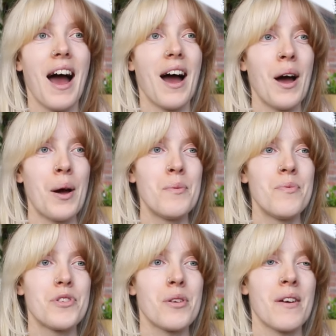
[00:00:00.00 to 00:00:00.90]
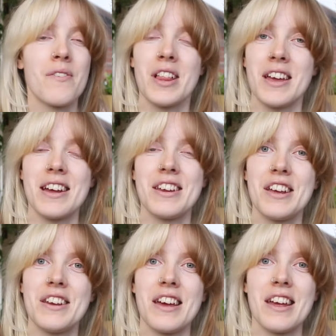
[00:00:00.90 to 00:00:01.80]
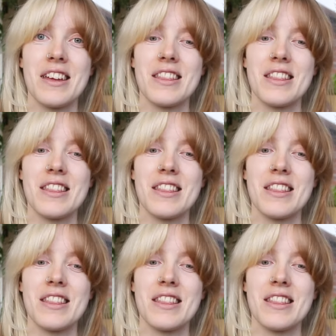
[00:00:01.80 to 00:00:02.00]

um, so I feel like I need a